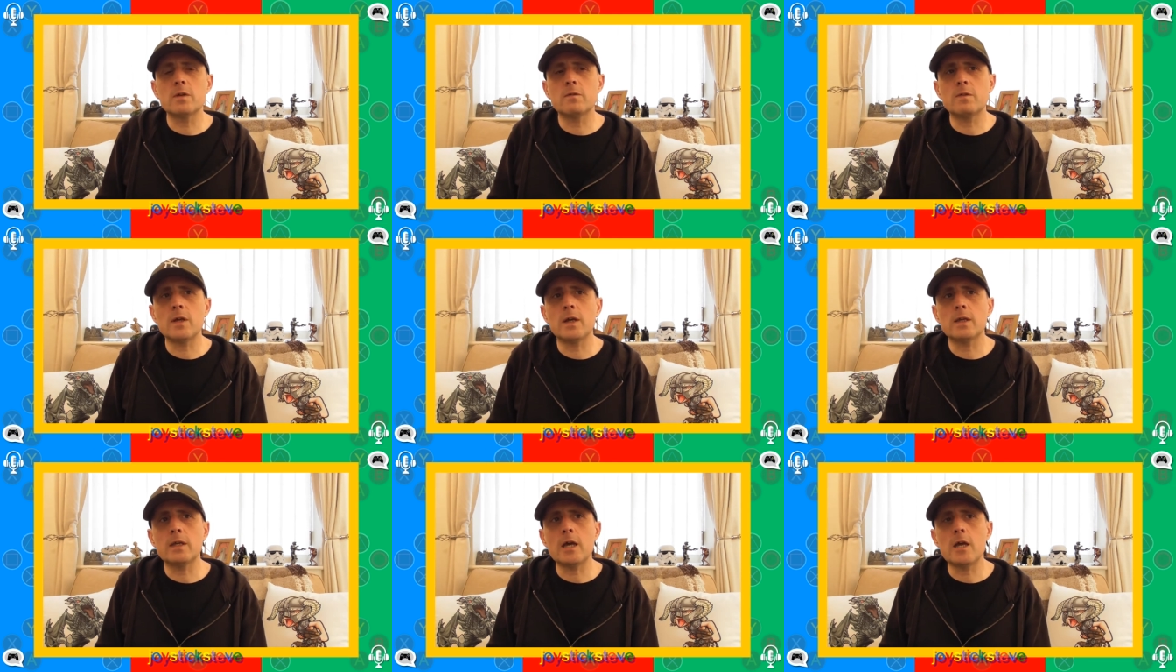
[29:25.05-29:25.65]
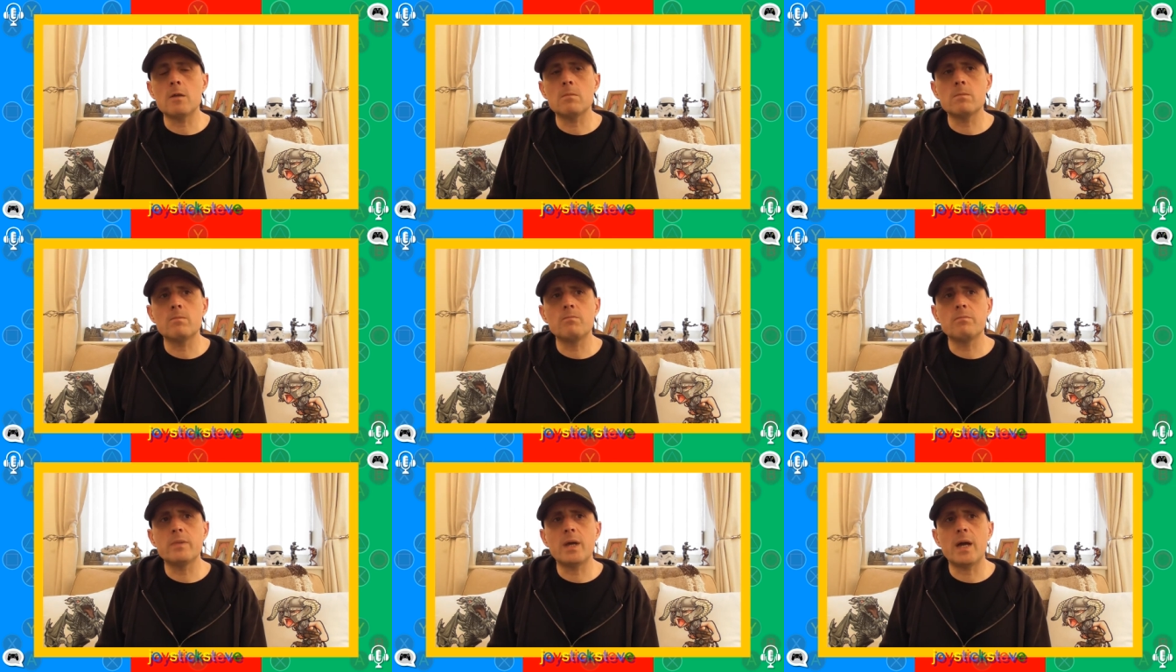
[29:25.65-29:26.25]
of that
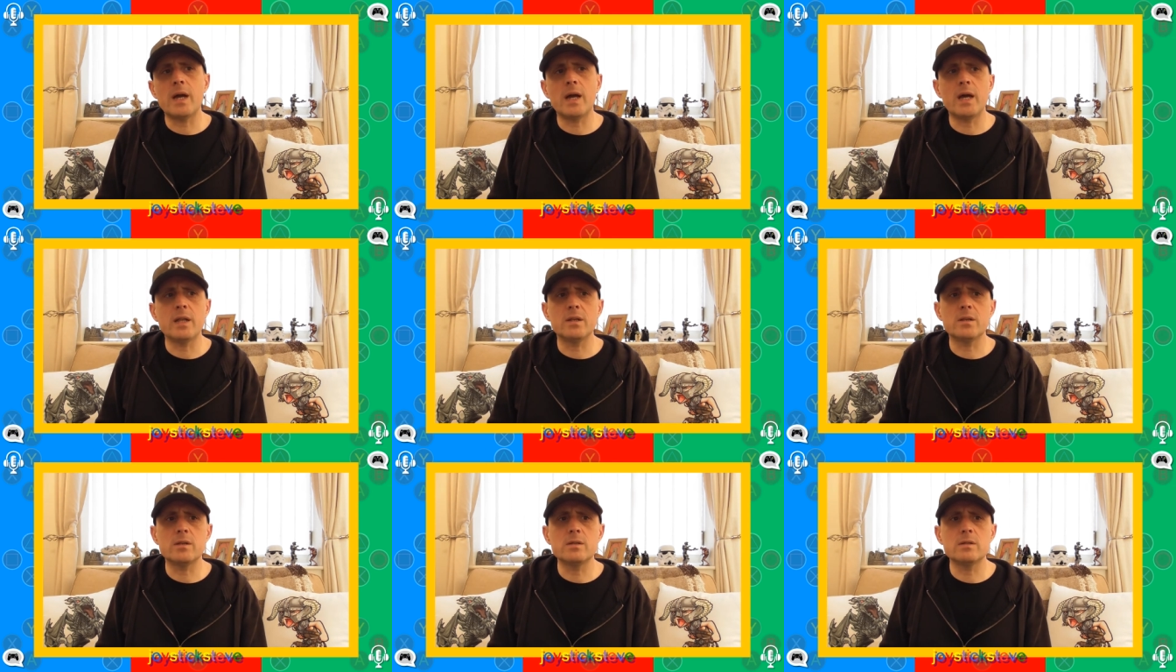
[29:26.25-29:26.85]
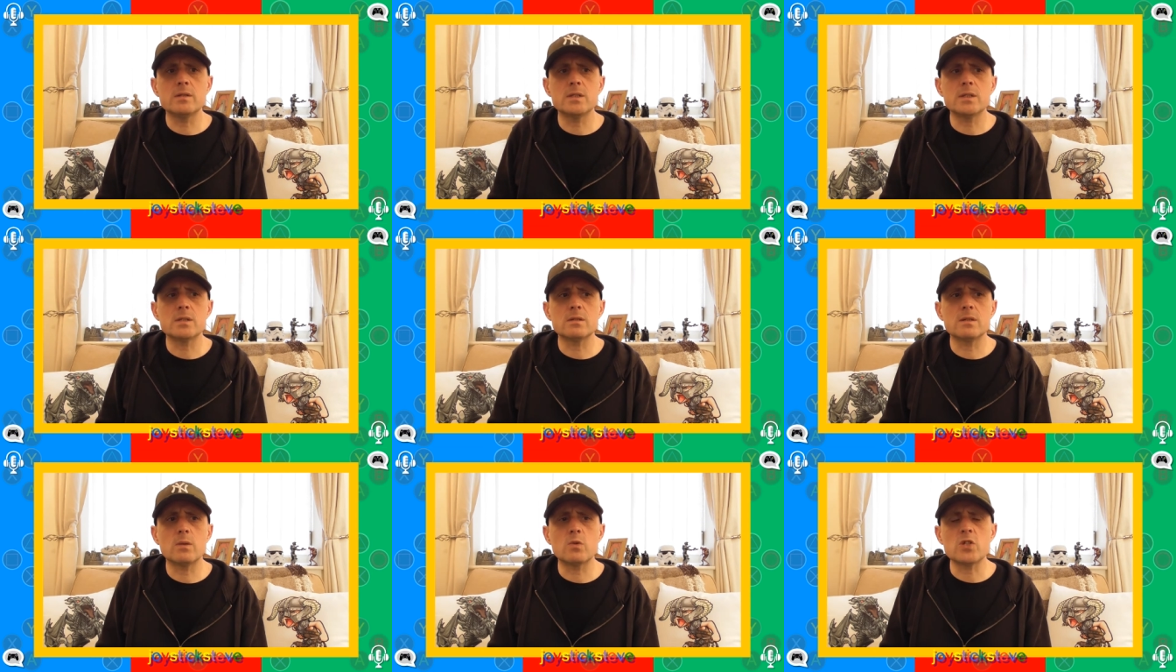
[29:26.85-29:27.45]
game and
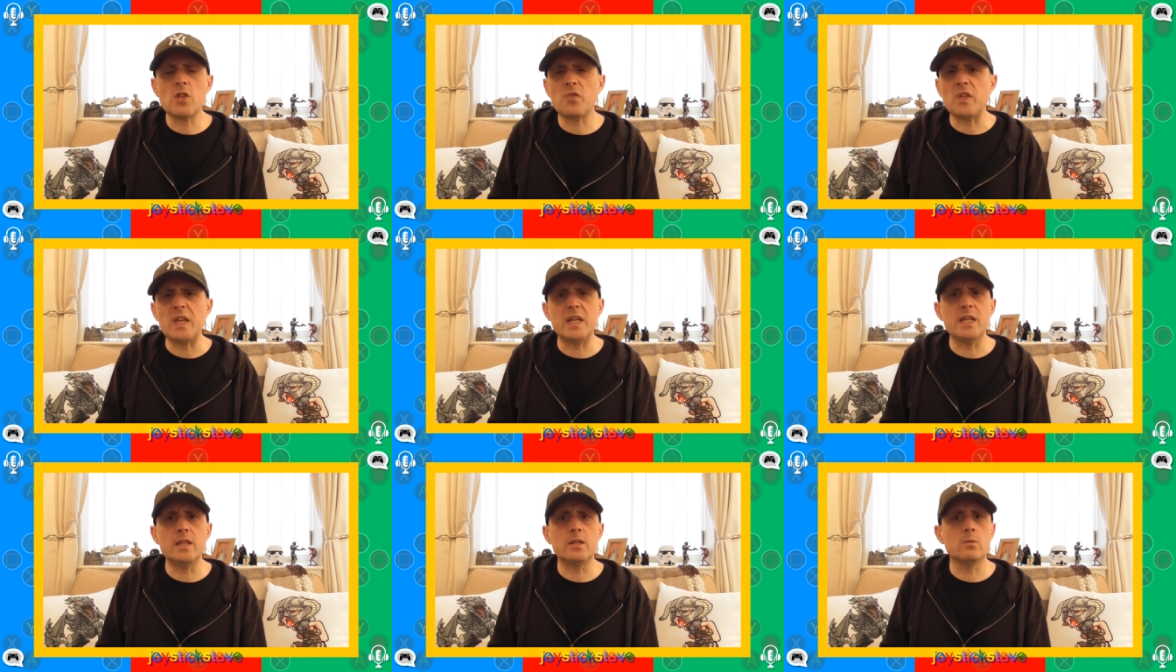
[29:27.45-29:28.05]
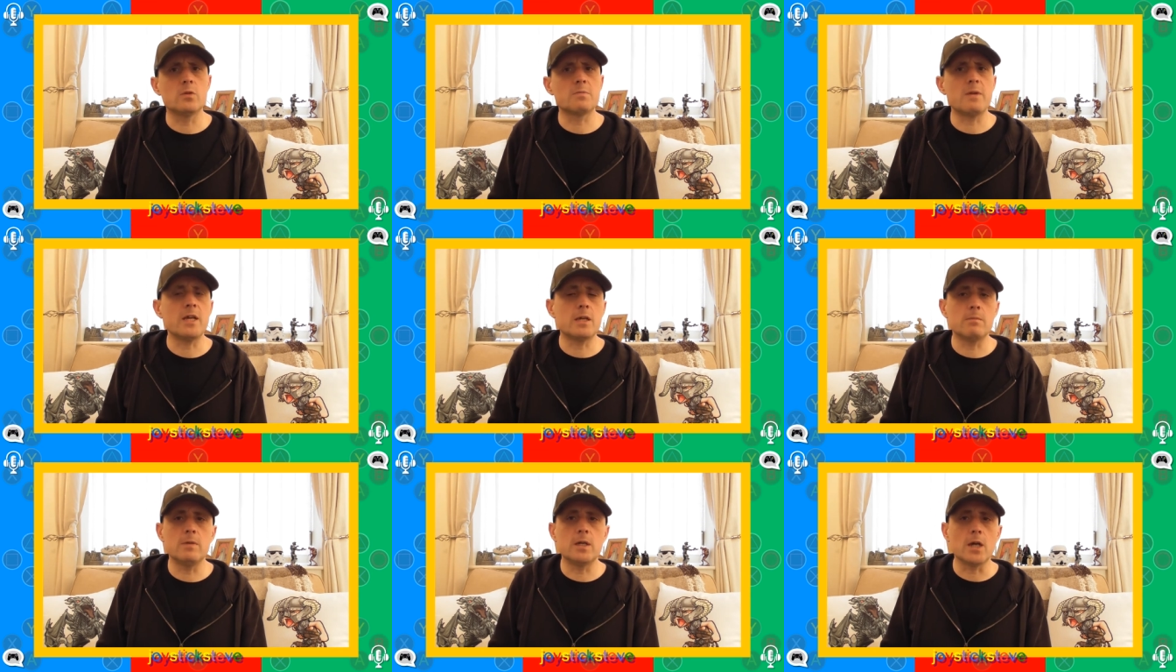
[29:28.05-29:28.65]
there was nothing in it that was
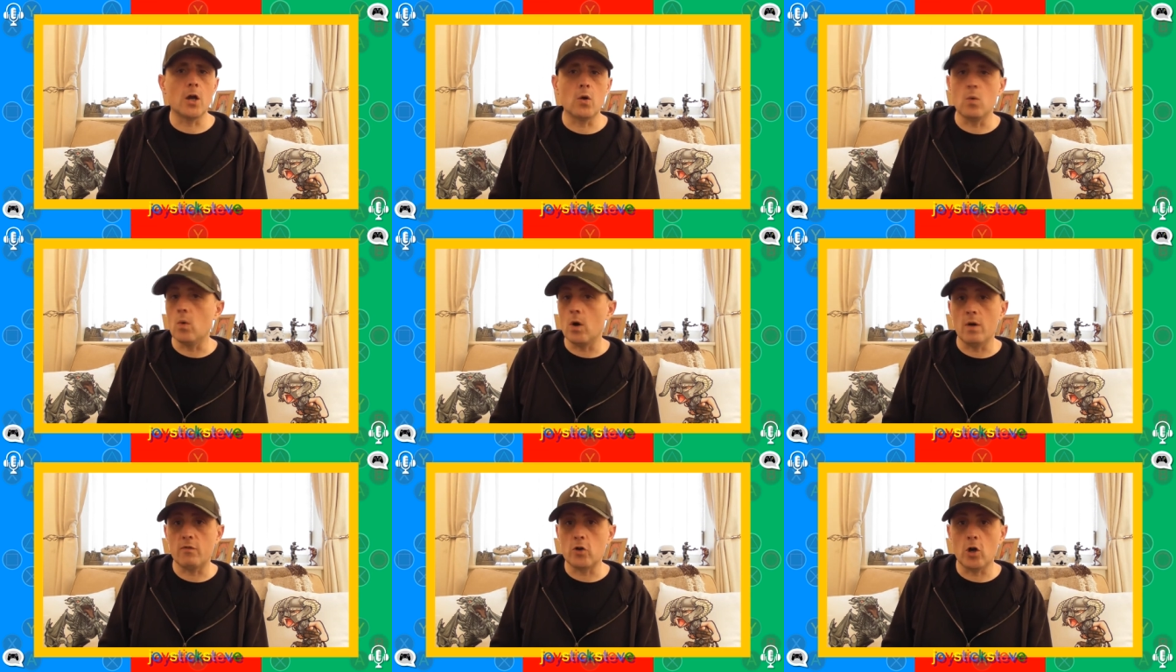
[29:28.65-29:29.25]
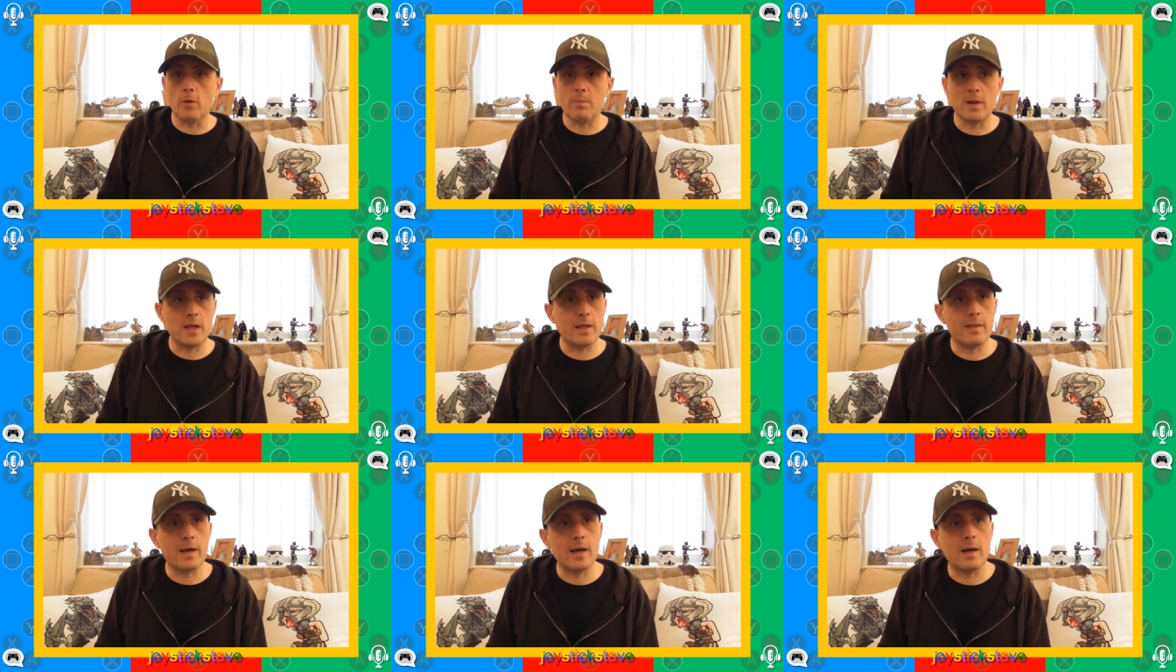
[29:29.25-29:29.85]
making me go well I've got to
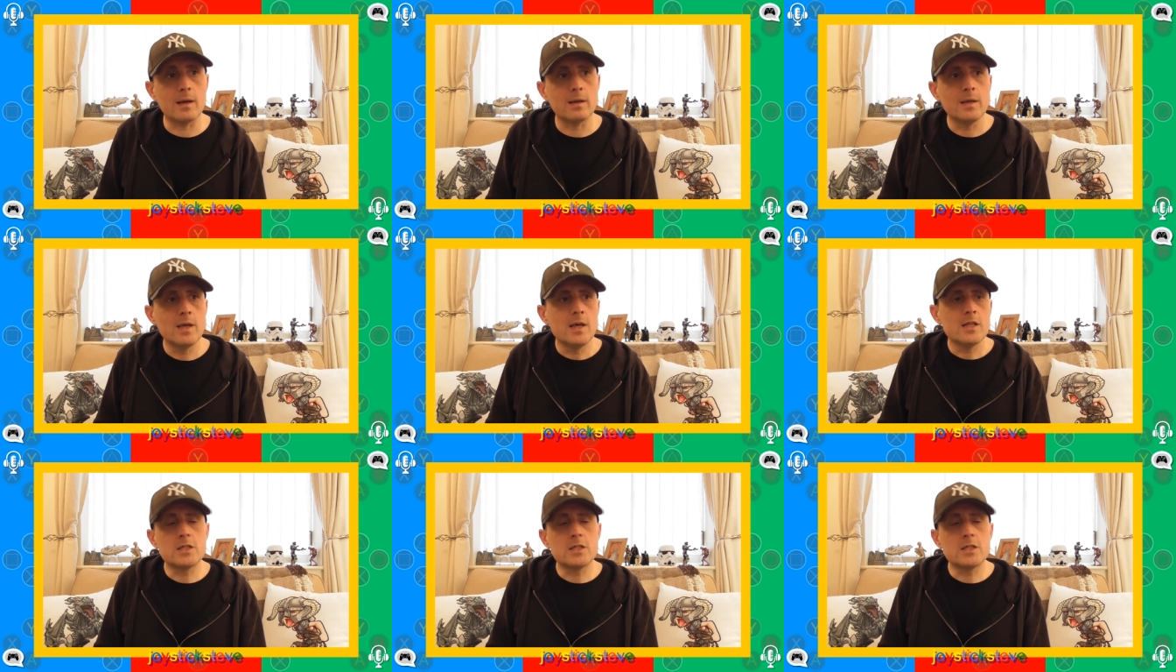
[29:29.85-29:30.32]
play that